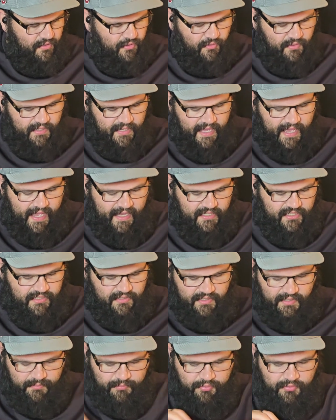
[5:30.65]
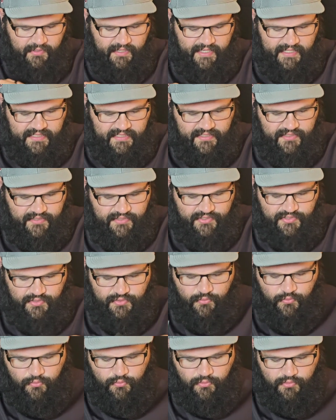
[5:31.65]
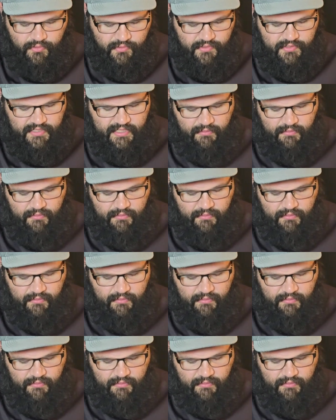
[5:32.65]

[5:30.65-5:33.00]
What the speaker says: you can actually place the swords.